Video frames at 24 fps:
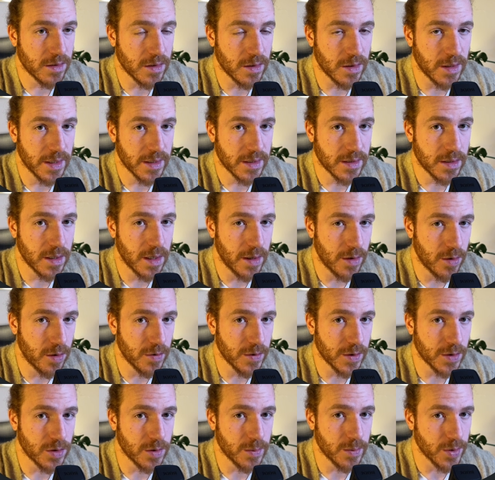let's head
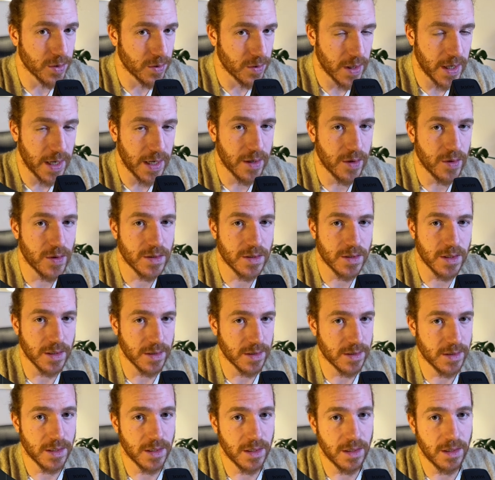over to Protohackers and
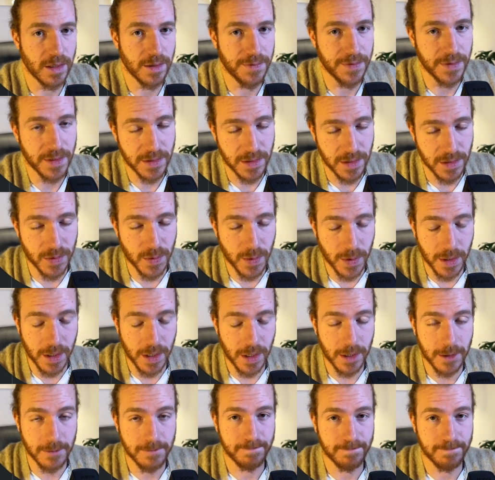see if this is working.